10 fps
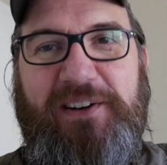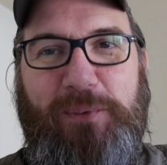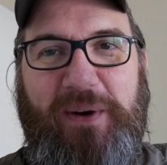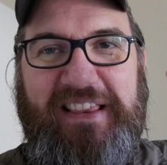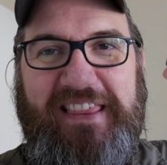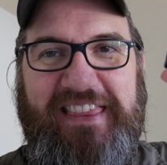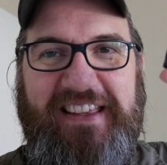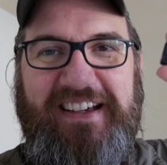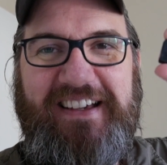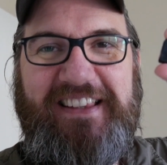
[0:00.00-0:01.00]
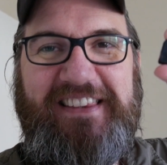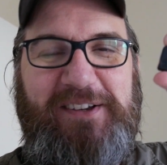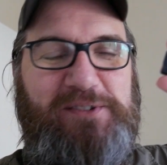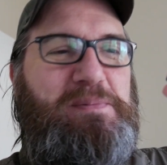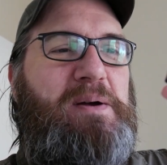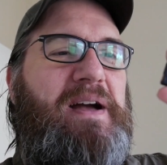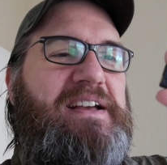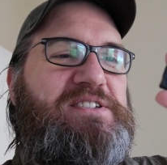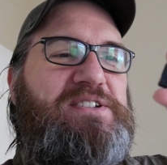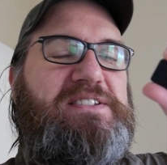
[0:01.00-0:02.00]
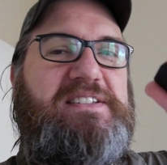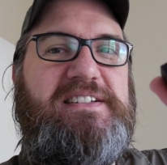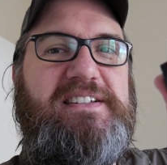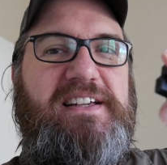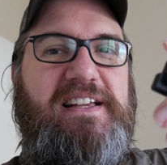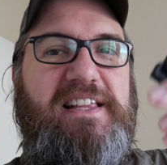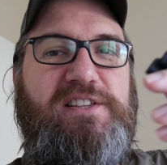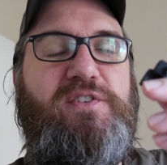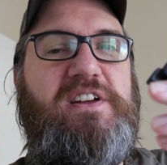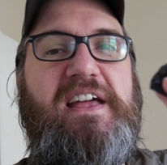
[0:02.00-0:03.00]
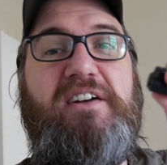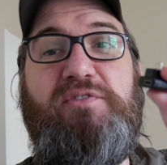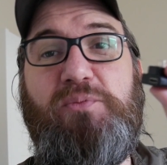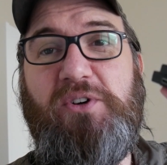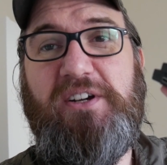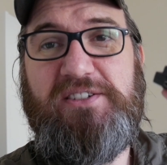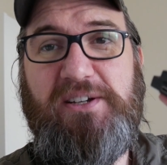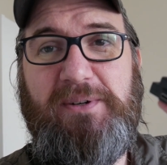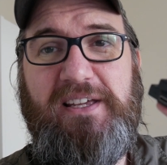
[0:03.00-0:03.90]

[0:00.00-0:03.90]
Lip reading: with the Osmo Action. Let's find out if it works, shall